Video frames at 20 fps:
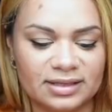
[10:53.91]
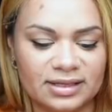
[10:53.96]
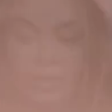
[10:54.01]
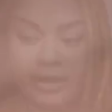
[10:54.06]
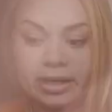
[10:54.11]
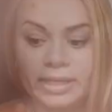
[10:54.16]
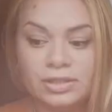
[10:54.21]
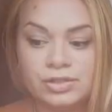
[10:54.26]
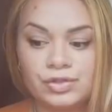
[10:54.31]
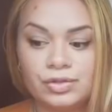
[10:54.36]

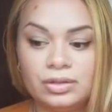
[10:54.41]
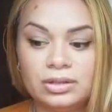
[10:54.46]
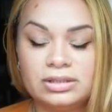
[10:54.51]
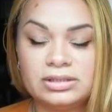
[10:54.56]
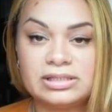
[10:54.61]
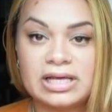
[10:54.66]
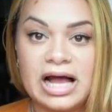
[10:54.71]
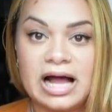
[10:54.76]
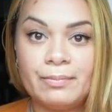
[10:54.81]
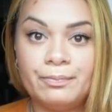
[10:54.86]
Okay, so the
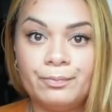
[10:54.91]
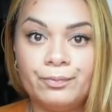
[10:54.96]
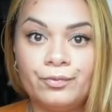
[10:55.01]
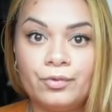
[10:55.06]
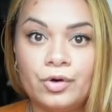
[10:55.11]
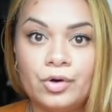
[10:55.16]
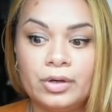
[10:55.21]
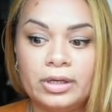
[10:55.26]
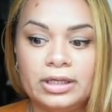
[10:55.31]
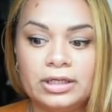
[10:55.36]
top
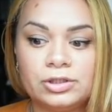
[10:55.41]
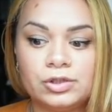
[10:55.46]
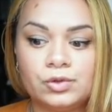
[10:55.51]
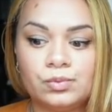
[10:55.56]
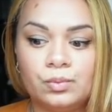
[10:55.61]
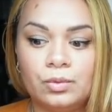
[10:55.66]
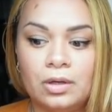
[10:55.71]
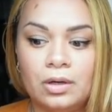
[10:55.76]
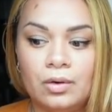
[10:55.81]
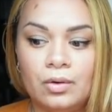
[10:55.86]
row is
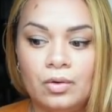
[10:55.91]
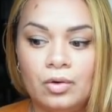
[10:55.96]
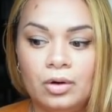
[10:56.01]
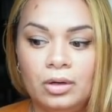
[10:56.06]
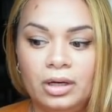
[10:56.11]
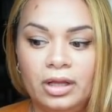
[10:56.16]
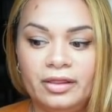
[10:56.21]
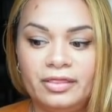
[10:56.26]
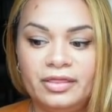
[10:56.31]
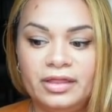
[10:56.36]
what
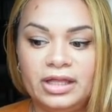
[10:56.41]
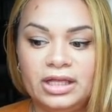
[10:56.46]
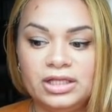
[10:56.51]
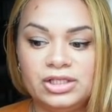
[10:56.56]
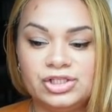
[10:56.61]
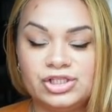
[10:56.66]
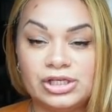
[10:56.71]
all of the